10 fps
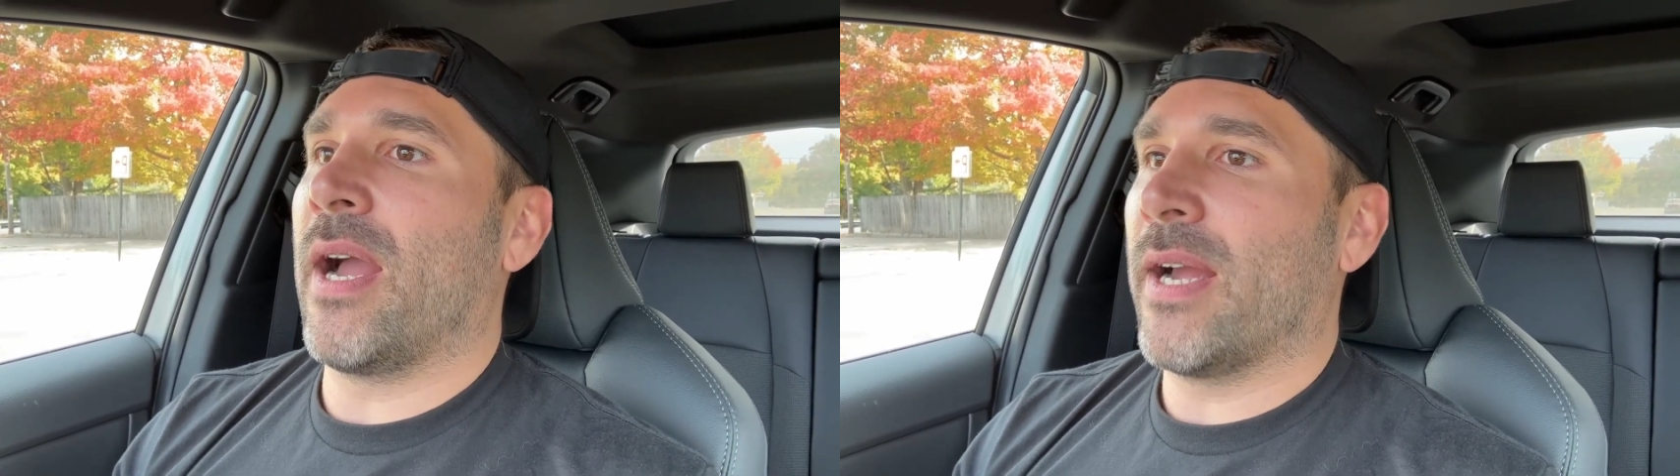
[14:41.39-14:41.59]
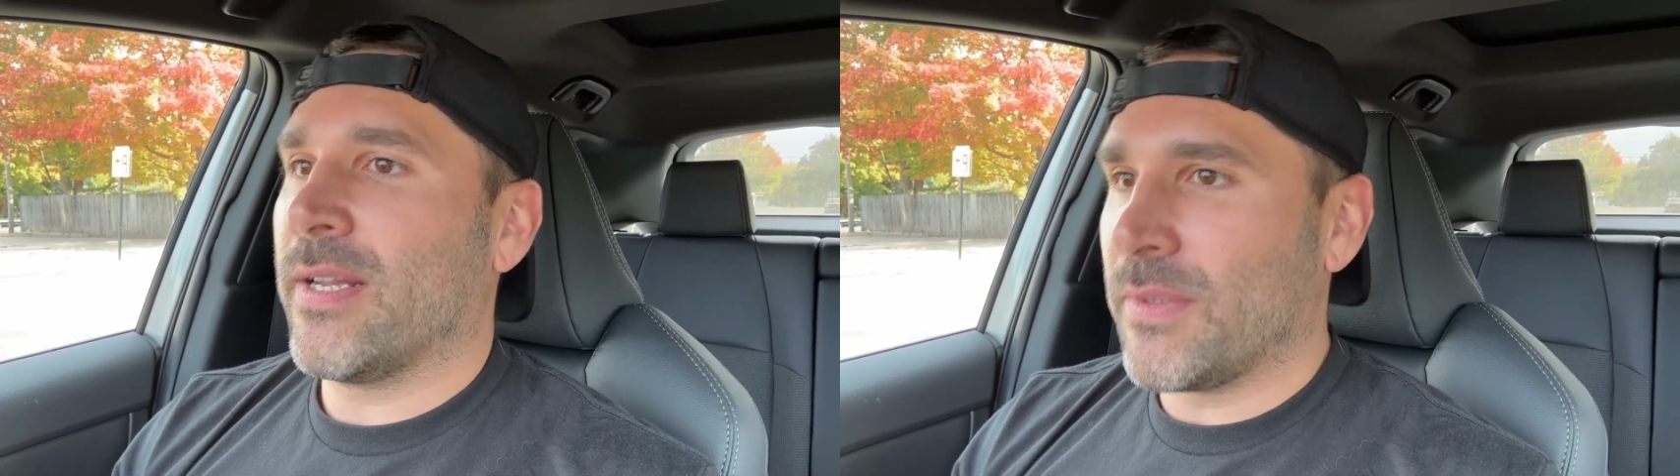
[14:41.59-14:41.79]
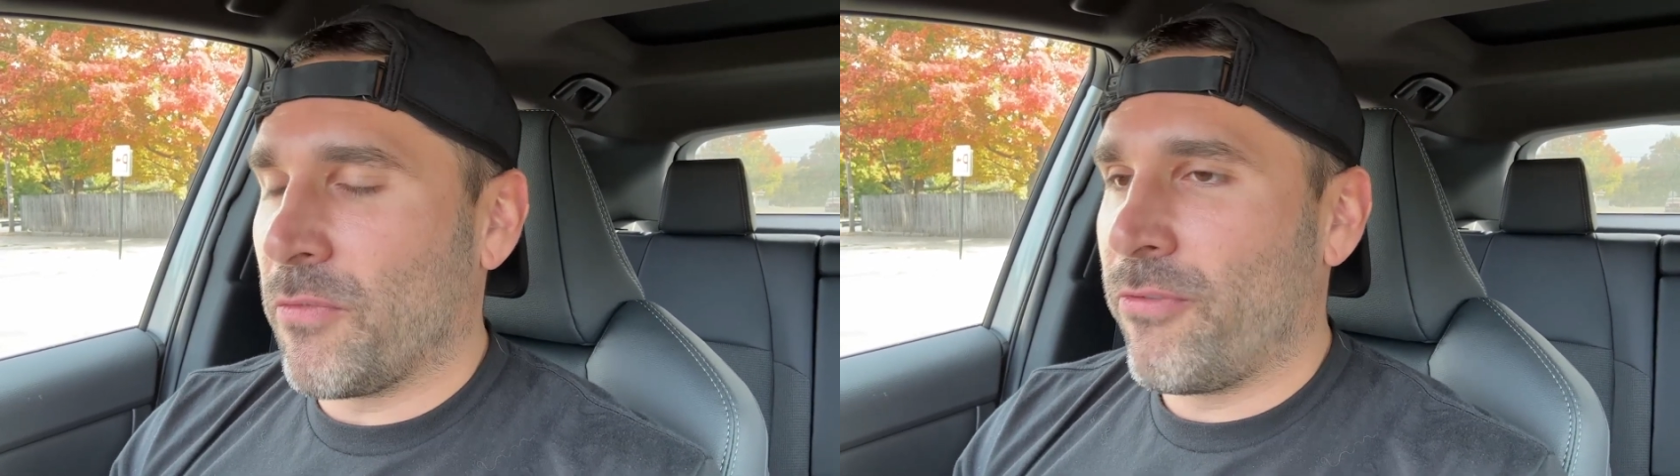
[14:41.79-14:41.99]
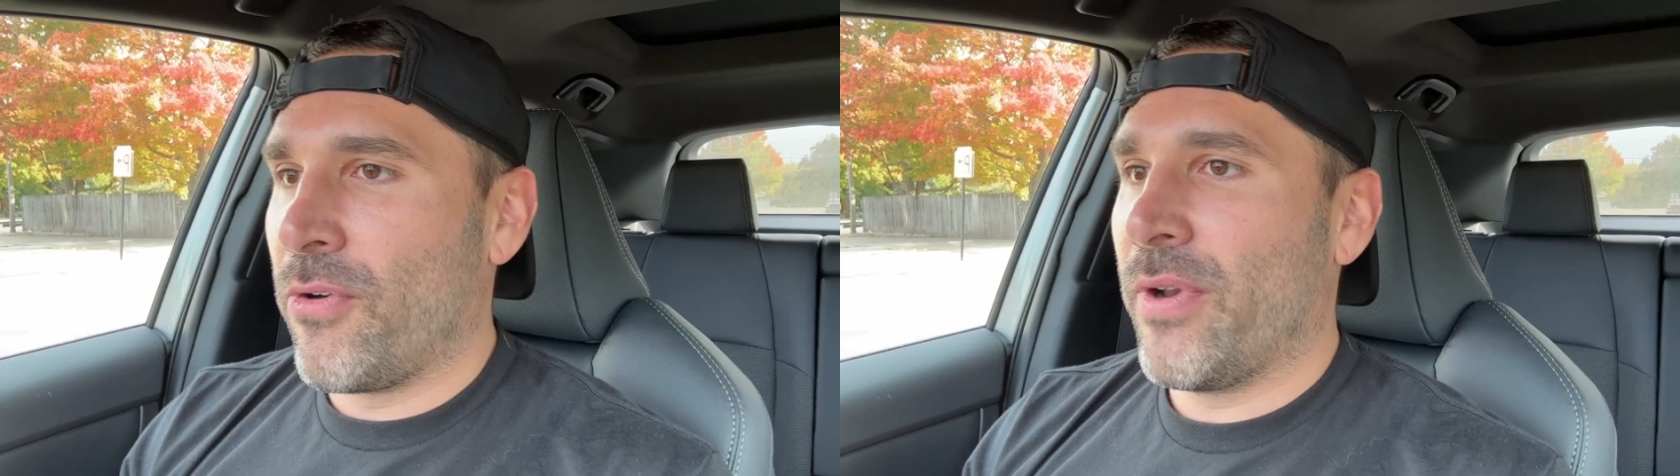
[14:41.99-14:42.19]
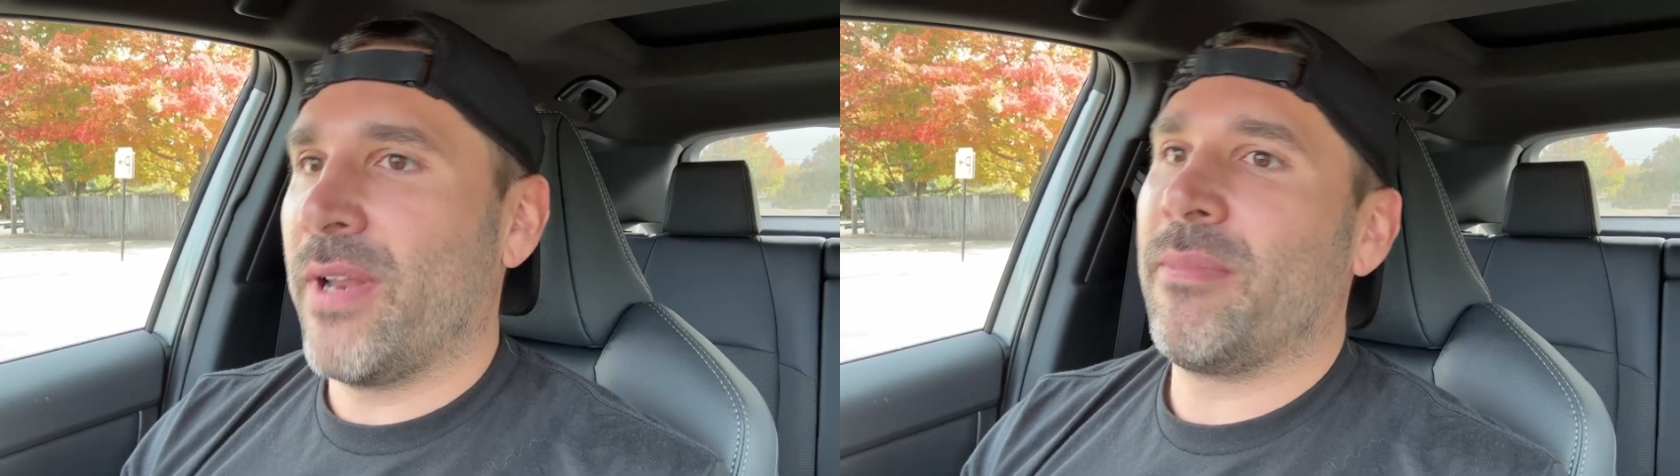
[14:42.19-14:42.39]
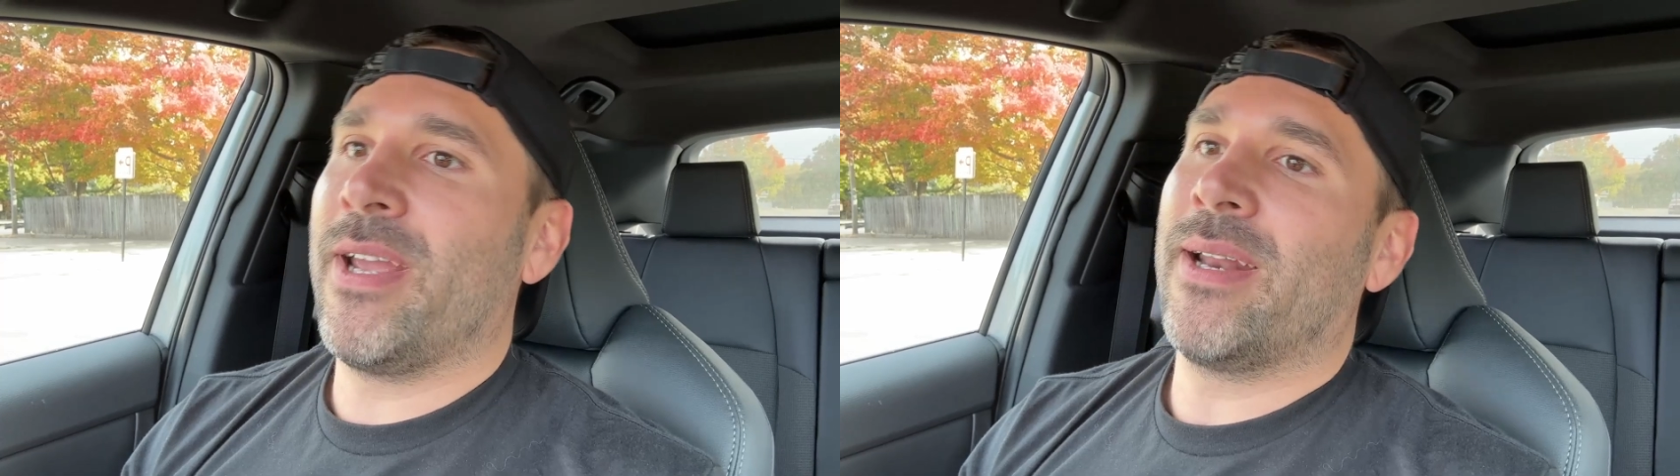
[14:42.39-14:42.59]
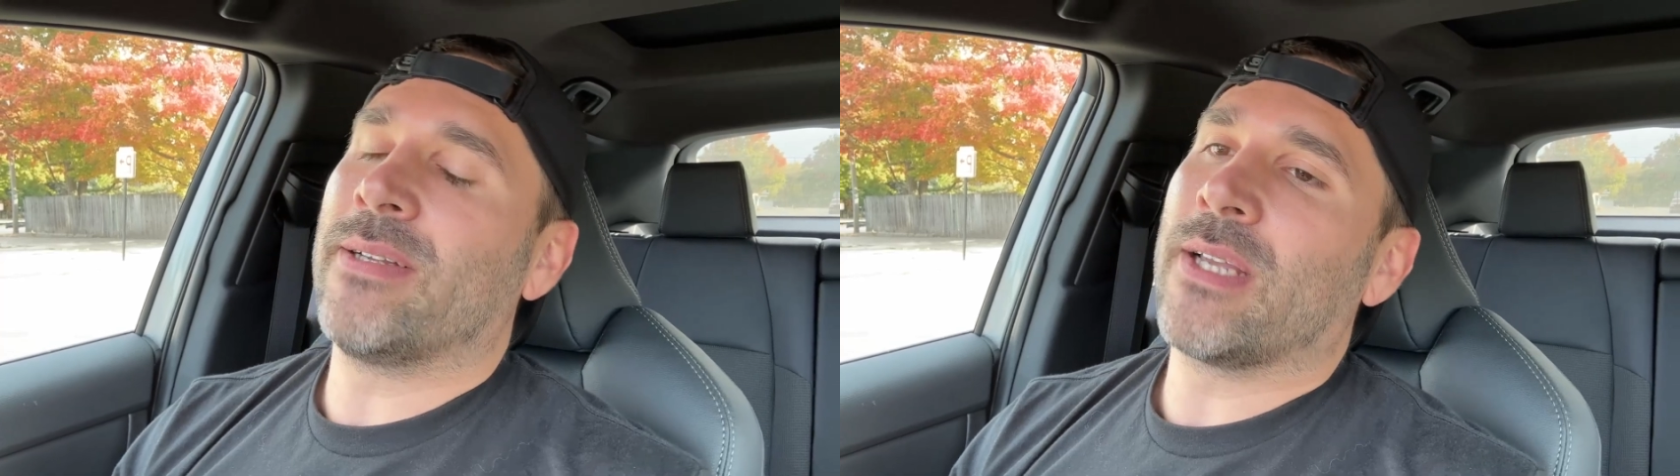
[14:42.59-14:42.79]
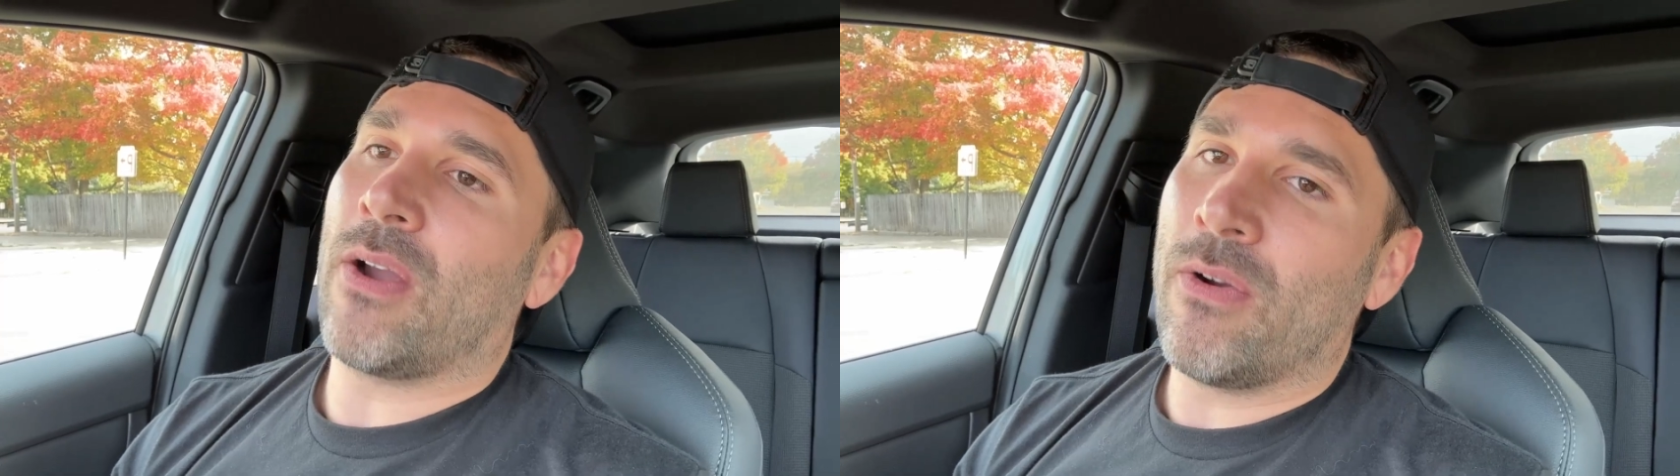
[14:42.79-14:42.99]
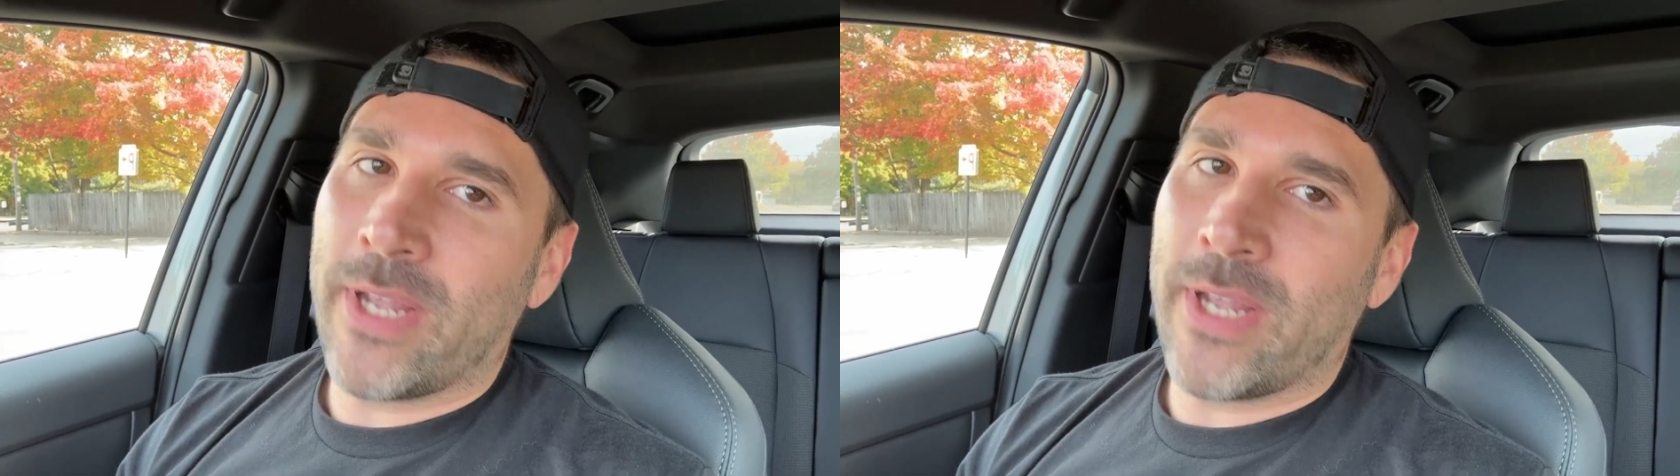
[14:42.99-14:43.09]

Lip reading: I got some food in me, and I was like,